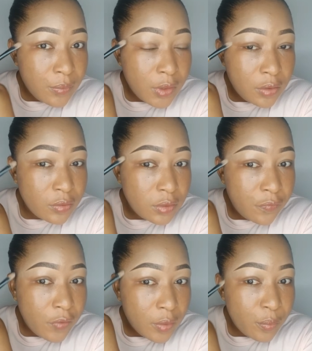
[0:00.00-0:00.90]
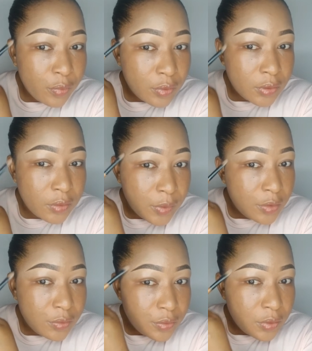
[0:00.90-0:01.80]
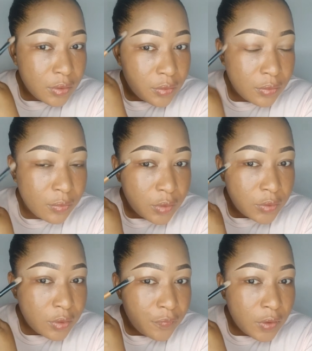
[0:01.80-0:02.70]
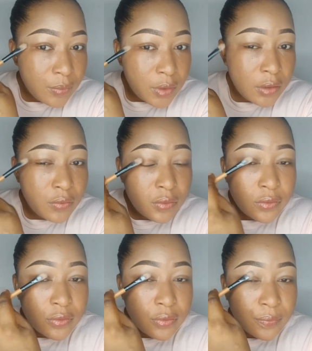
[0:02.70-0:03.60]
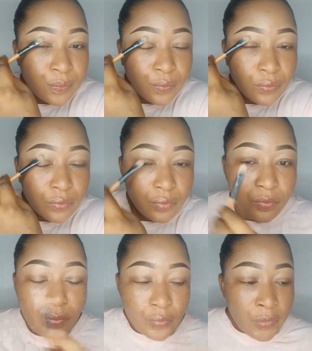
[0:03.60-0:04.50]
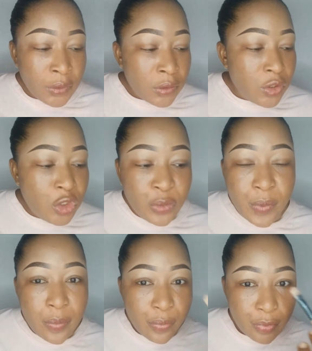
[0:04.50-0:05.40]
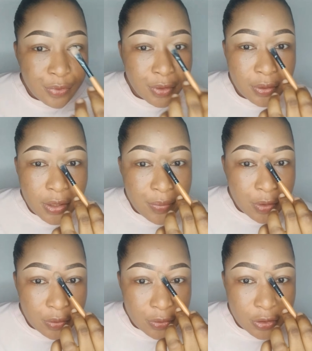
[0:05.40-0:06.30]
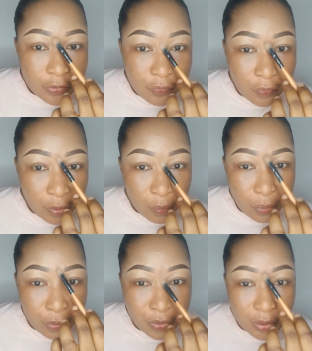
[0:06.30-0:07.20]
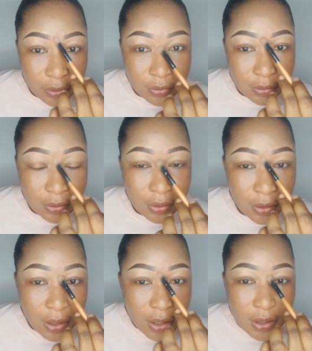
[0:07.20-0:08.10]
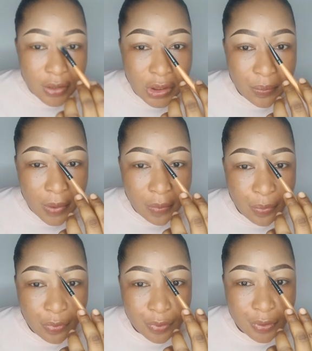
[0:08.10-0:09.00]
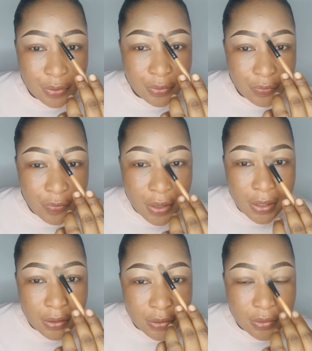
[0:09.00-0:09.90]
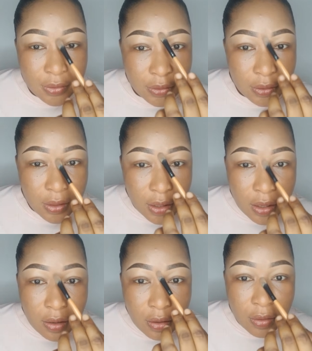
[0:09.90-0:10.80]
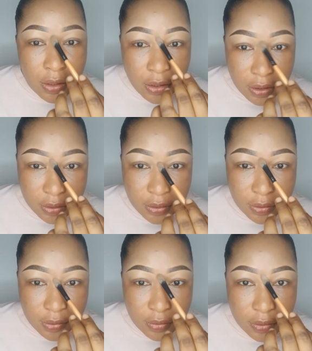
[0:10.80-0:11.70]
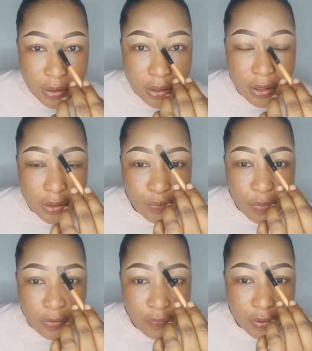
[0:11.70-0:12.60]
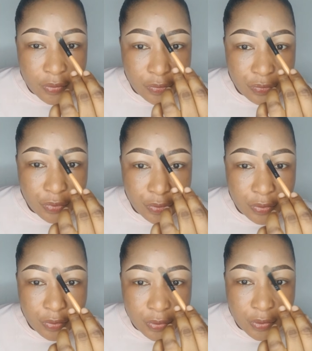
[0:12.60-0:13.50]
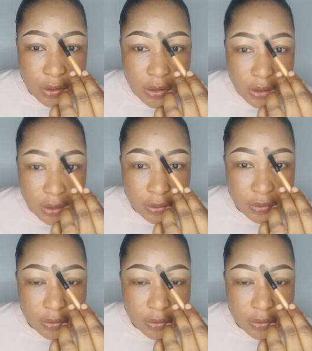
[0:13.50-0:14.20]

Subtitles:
they use fake products, but you do not know. Most of them they use cheaper product. Let me not say fake product. Cheaper product, right? Yet they get perfect results. Yet